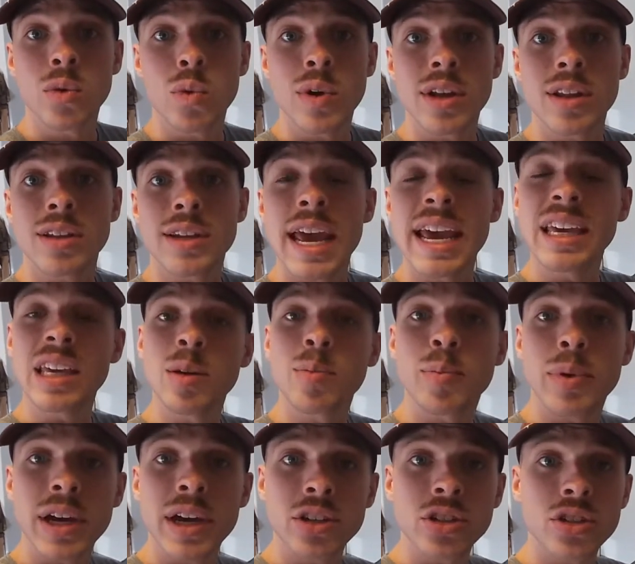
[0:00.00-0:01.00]
with taking
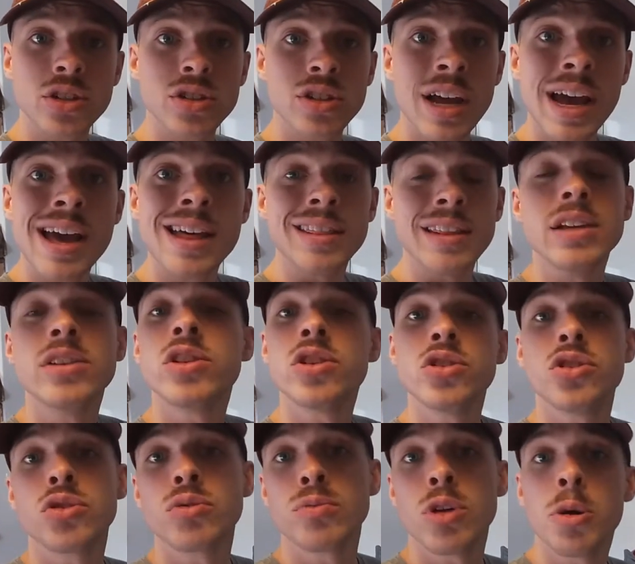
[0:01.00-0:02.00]
pictures, this
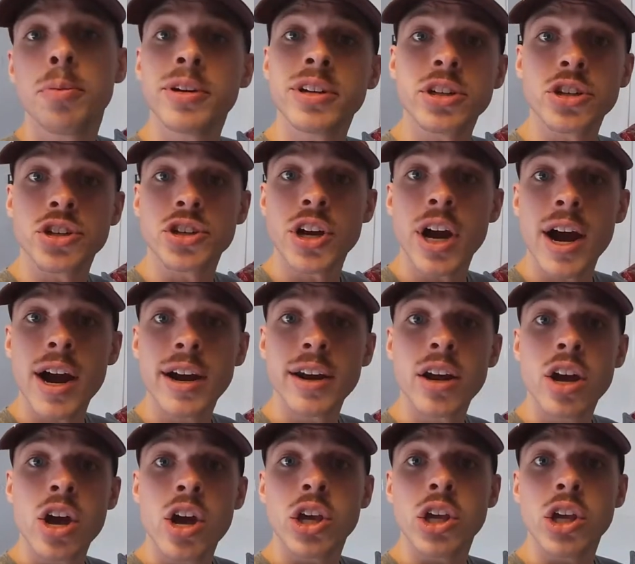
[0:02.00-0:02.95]
is your moment to shine.